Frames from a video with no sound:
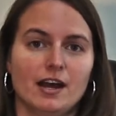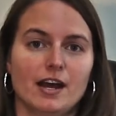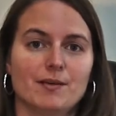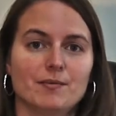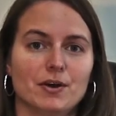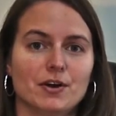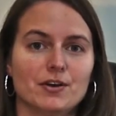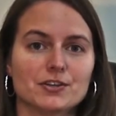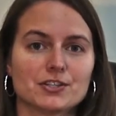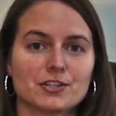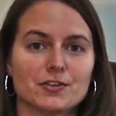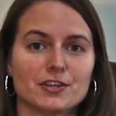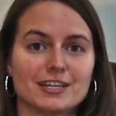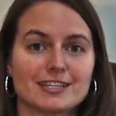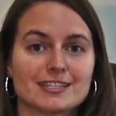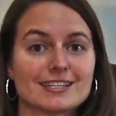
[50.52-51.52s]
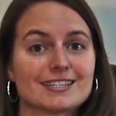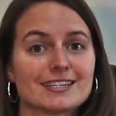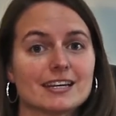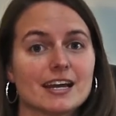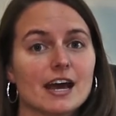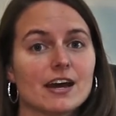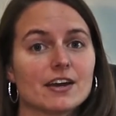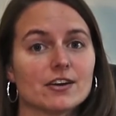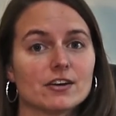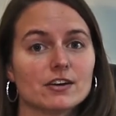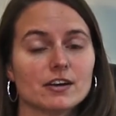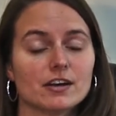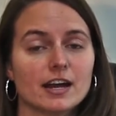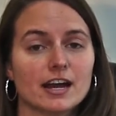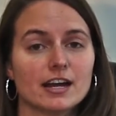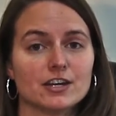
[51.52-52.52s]
I'm also the assistant editor
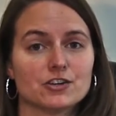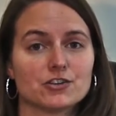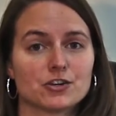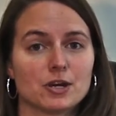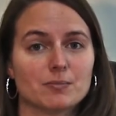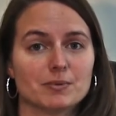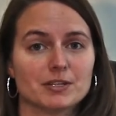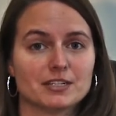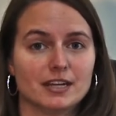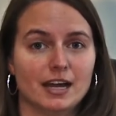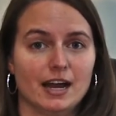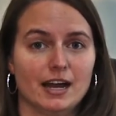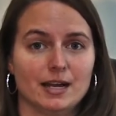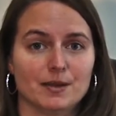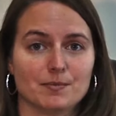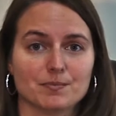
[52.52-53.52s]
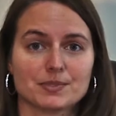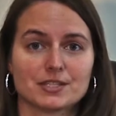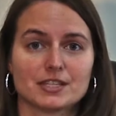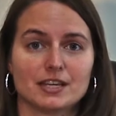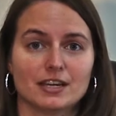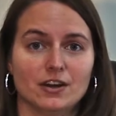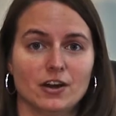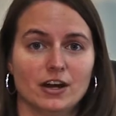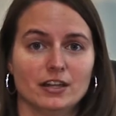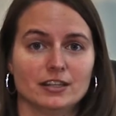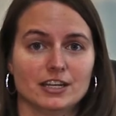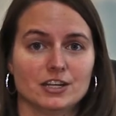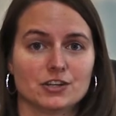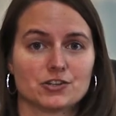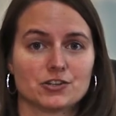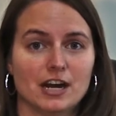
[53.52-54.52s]
at Intrepid Times, an
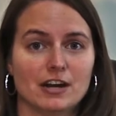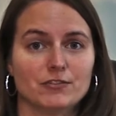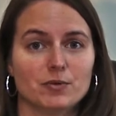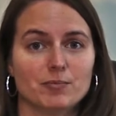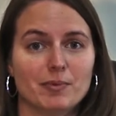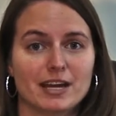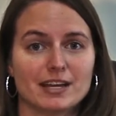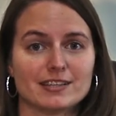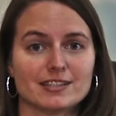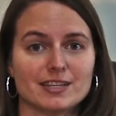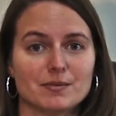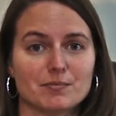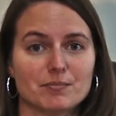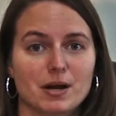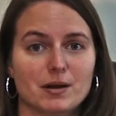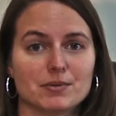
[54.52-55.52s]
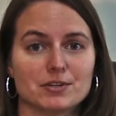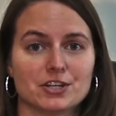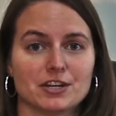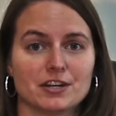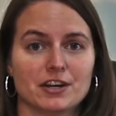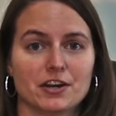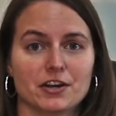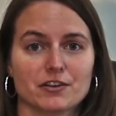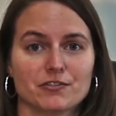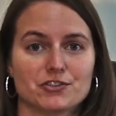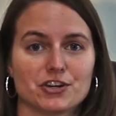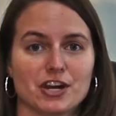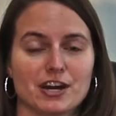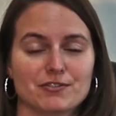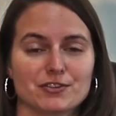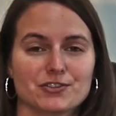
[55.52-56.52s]
online travel magazine publishing narrative
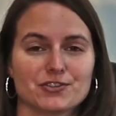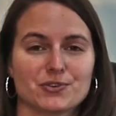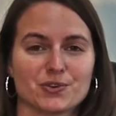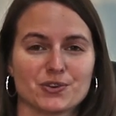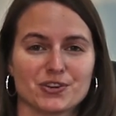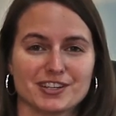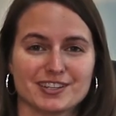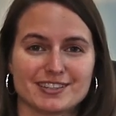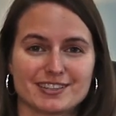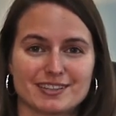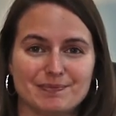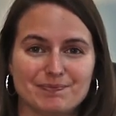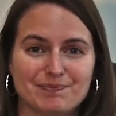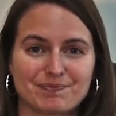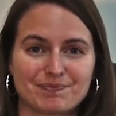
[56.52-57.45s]
travel stories.